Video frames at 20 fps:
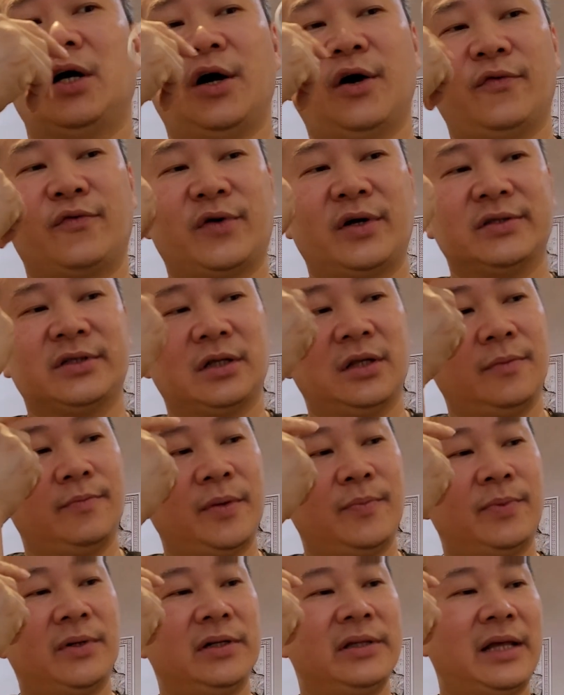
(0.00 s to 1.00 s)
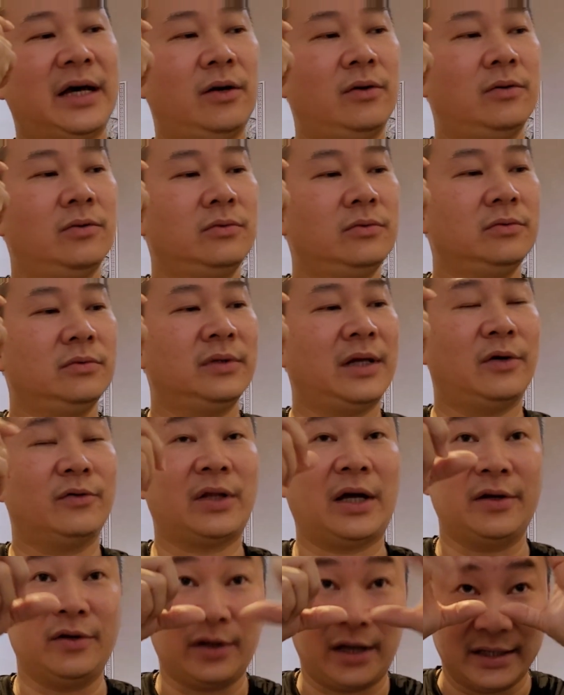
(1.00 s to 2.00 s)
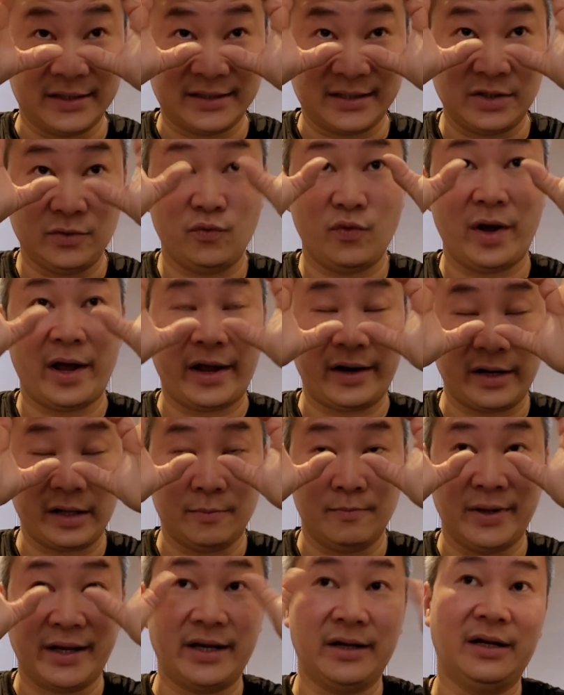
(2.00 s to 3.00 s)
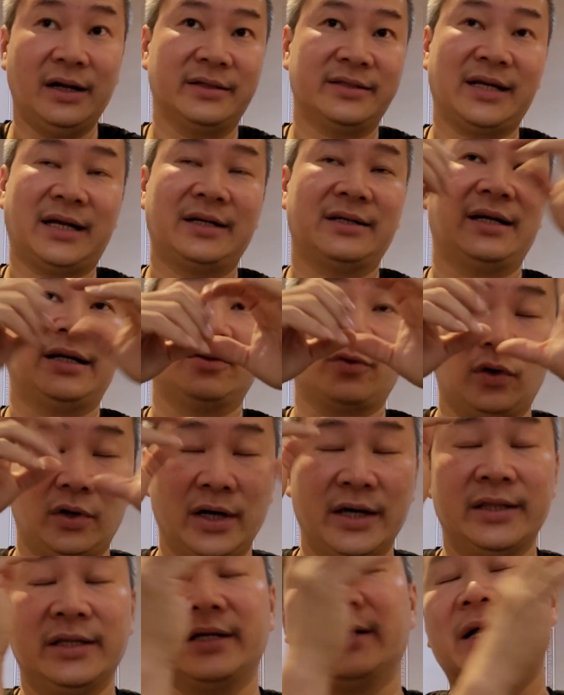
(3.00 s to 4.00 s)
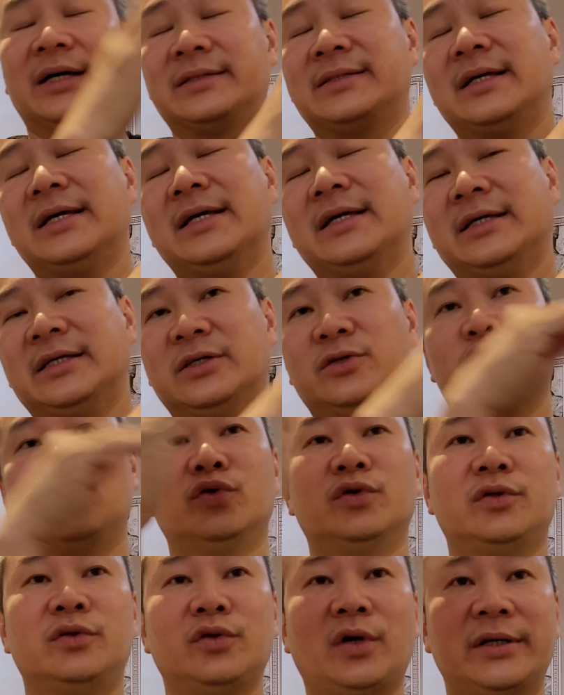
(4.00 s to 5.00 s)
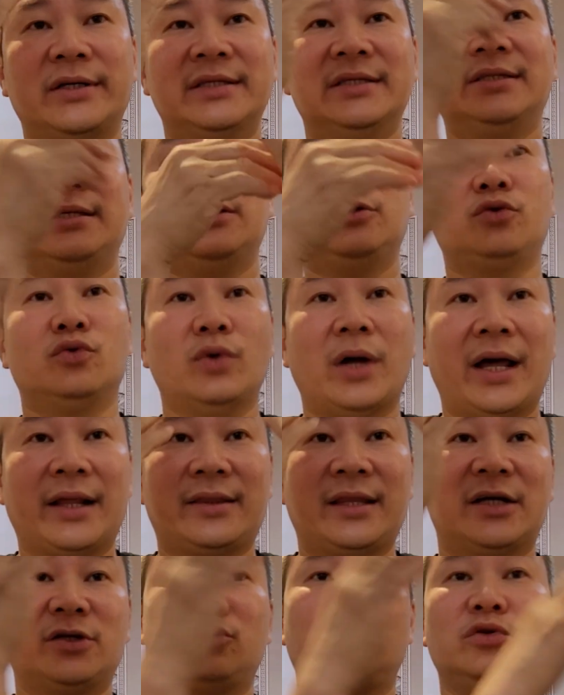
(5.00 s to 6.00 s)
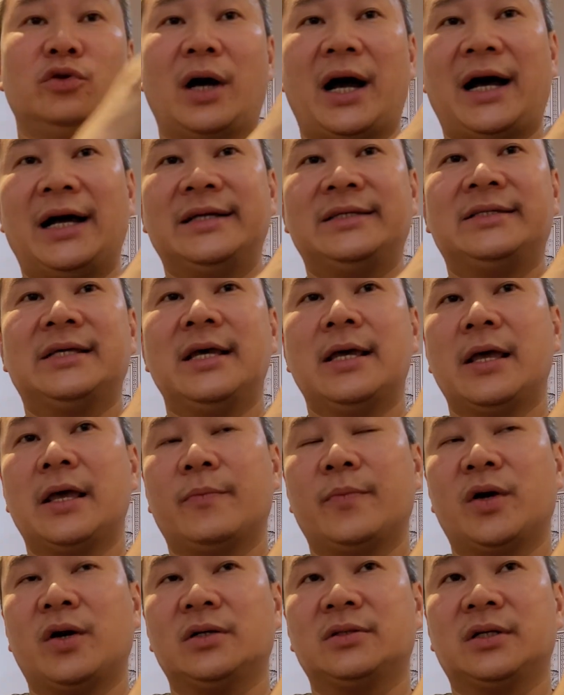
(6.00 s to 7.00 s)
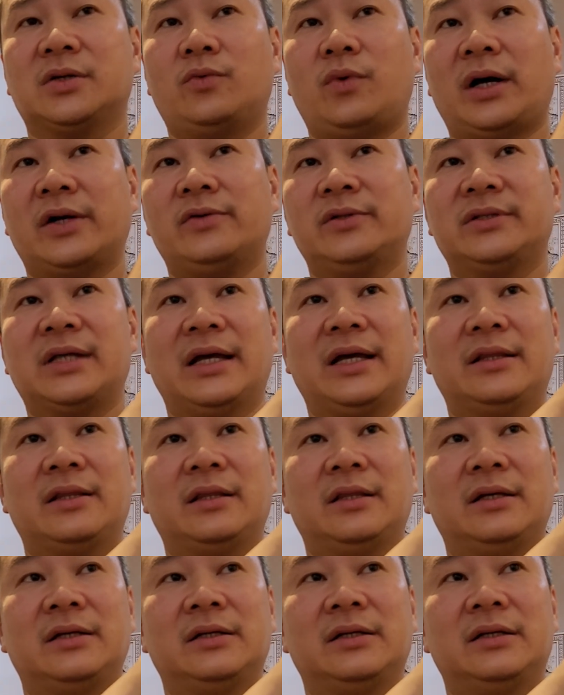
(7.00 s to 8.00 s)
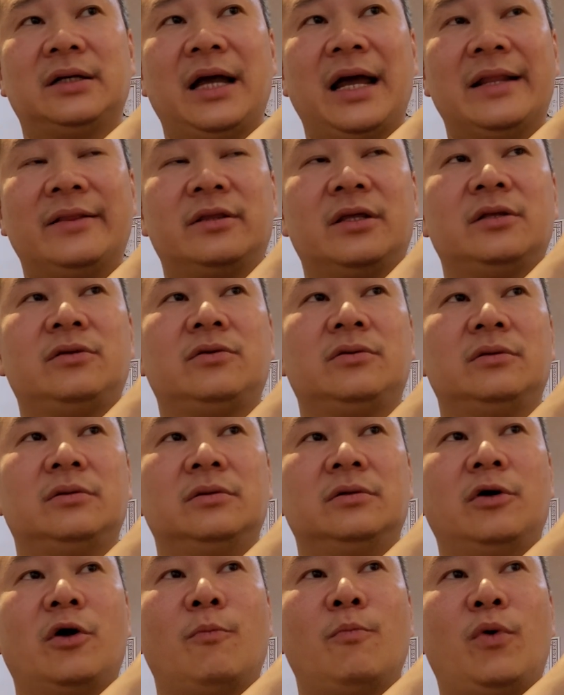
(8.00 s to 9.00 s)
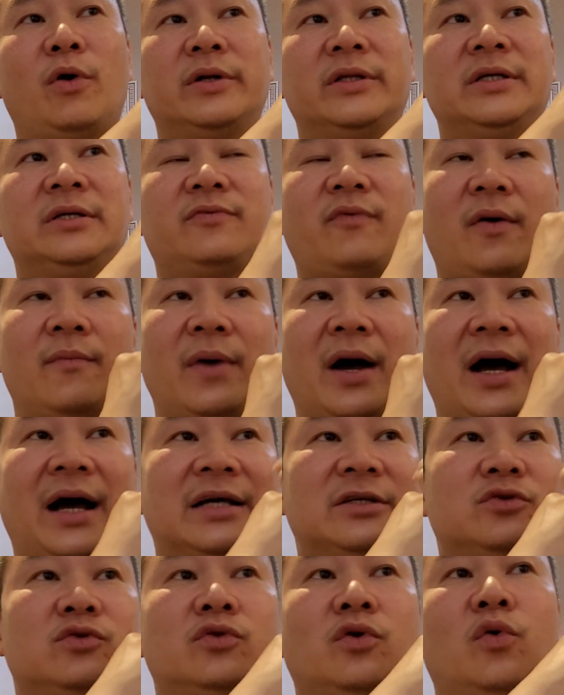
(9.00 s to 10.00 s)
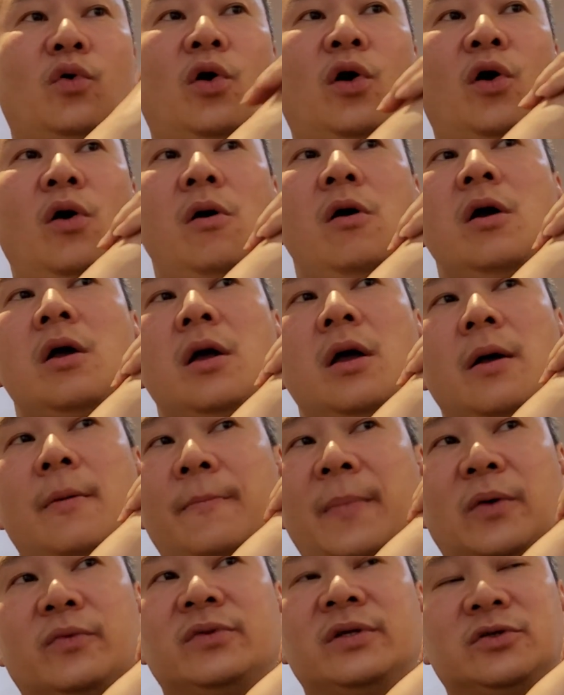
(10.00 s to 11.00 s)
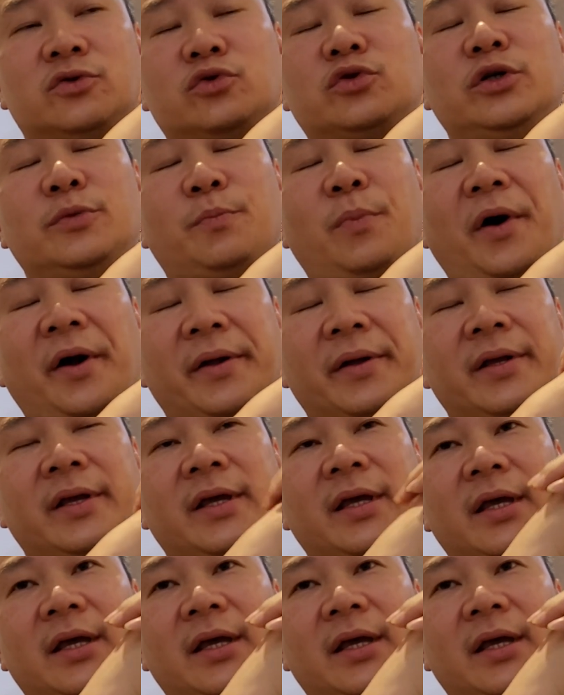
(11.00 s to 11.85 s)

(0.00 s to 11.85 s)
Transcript: Of course, a lot of people now time you can see wearing a big sunglass or any glass is good, not easy to attach to your eyes, because the virus enter to your bodies from eyes, nose or mouth, these 3 points.